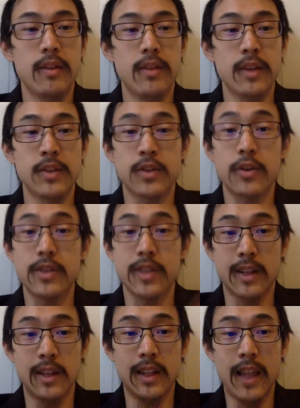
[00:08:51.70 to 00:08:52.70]
They start to
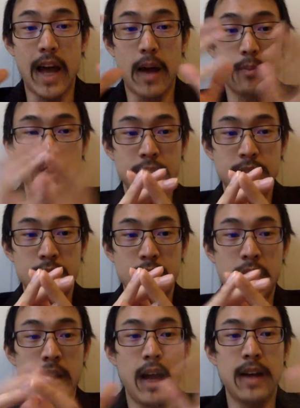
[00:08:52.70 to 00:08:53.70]
collapse.
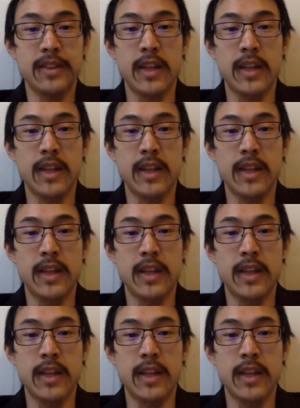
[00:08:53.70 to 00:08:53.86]
As